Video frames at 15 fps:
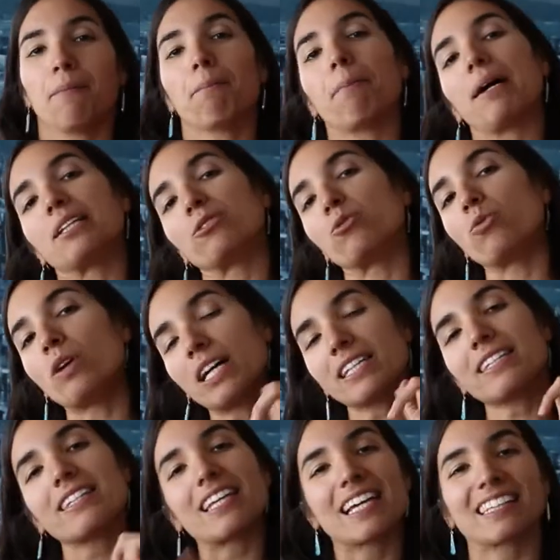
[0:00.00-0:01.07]
But
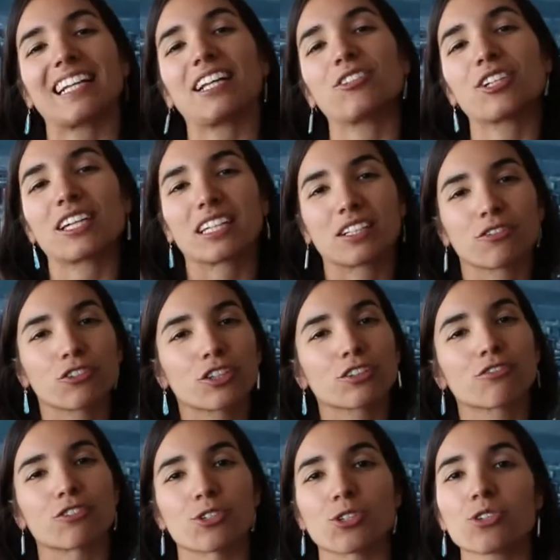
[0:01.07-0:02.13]
one thing that you can avoid
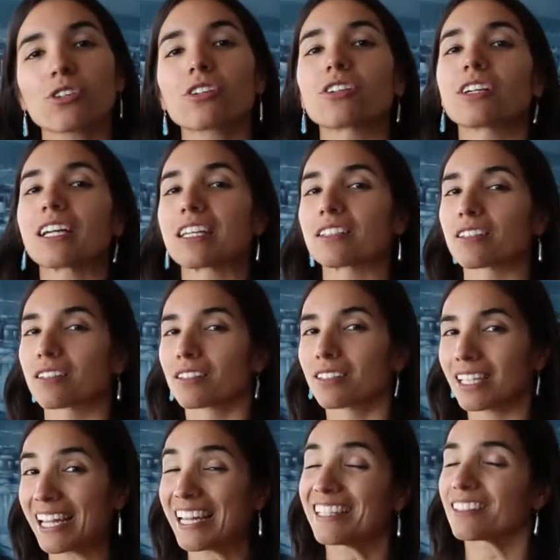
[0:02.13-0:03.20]
for sure is,
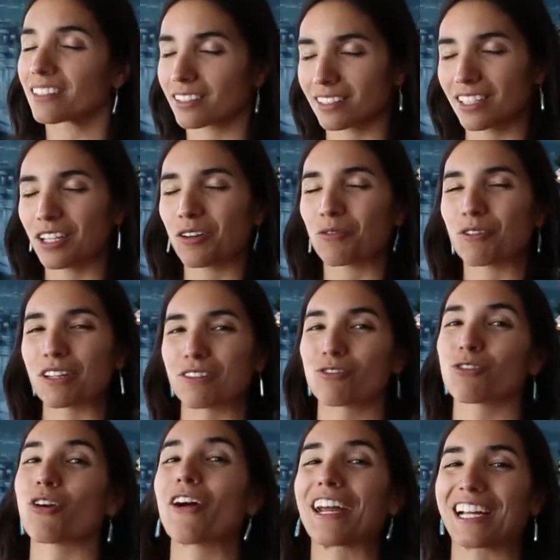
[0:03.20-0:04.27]
is
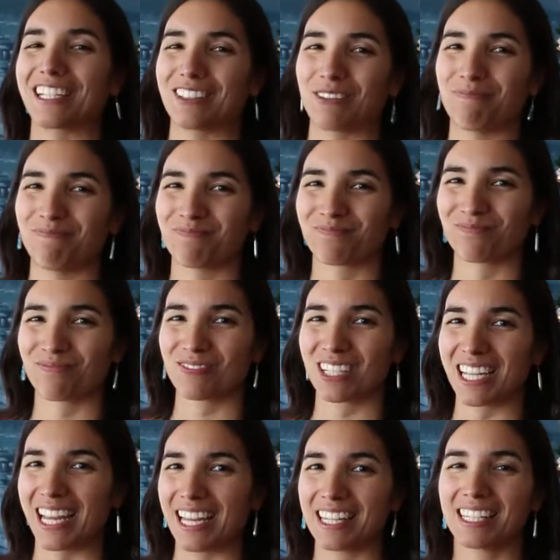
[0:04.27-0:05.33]
withdrawing it,
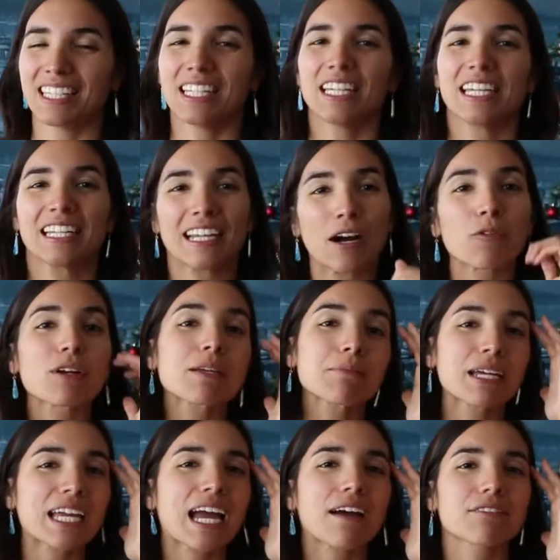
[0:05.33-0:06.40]
okay? Now, we
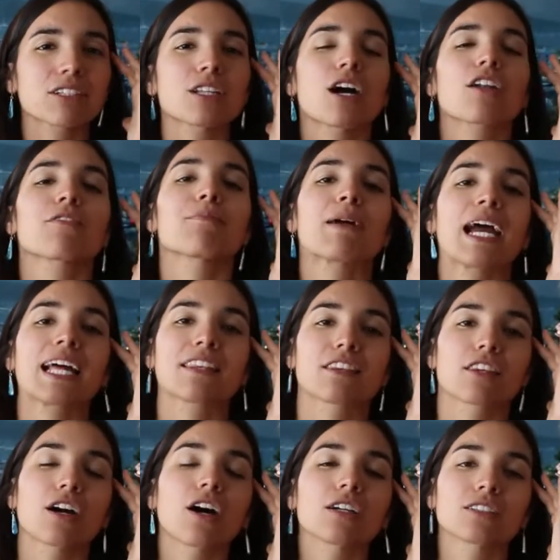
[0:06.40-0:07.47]
may have a lot of bad
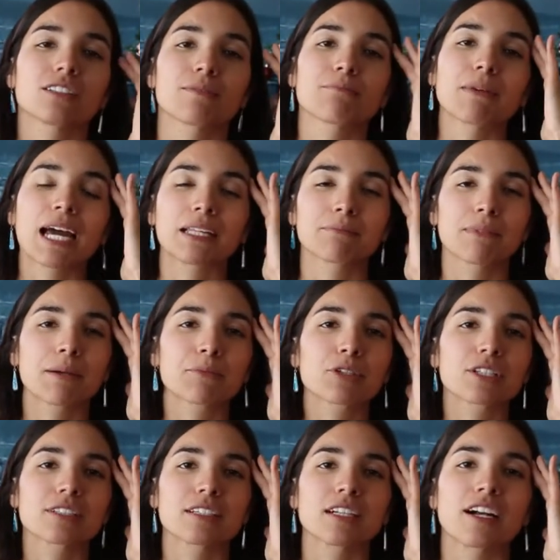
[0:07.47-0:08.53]
thoughts and bad
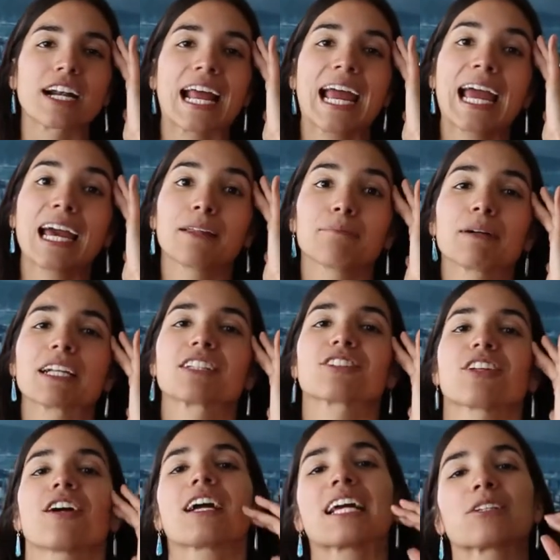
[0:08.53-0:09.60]
memories in our head, but as
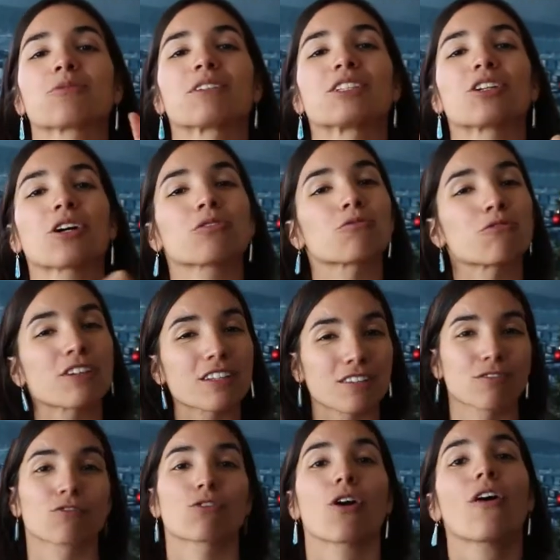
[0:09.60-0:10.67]
long as we don't
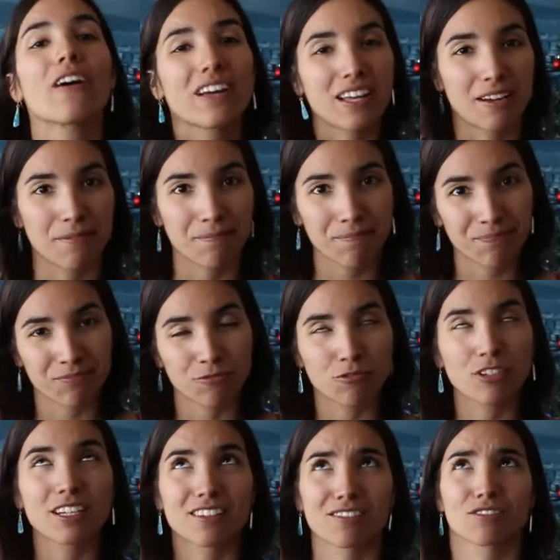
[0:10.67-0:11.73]
withdraw them,
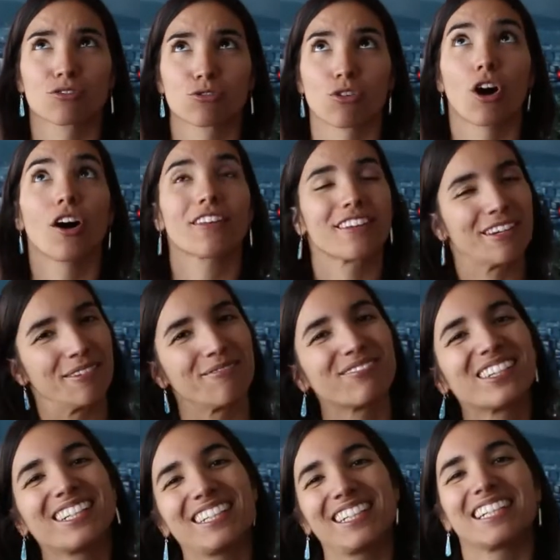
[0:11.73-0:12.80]
withdraw them,
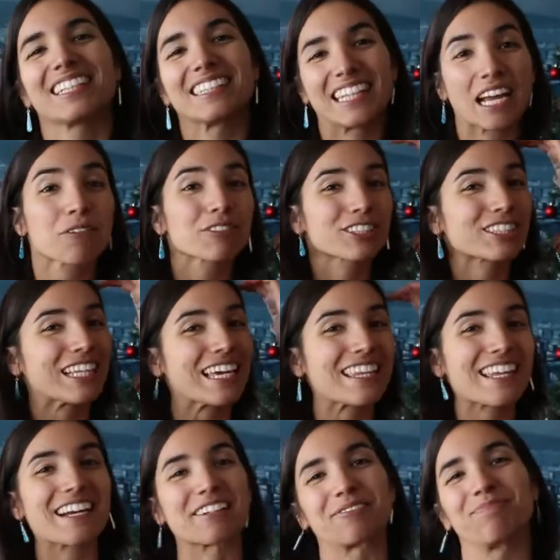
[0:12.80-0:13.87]
they will stay
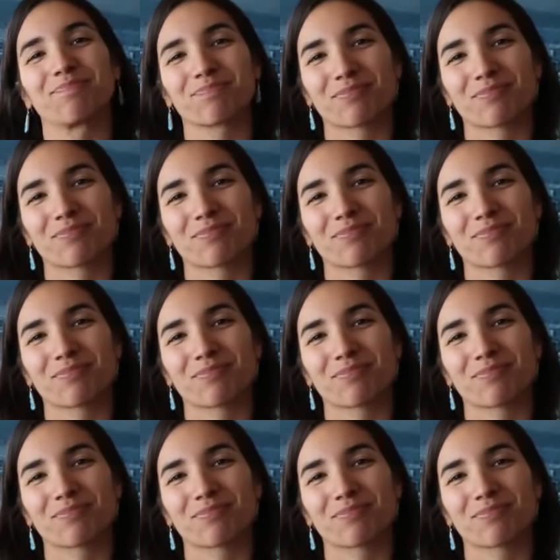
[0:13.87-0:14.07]
there.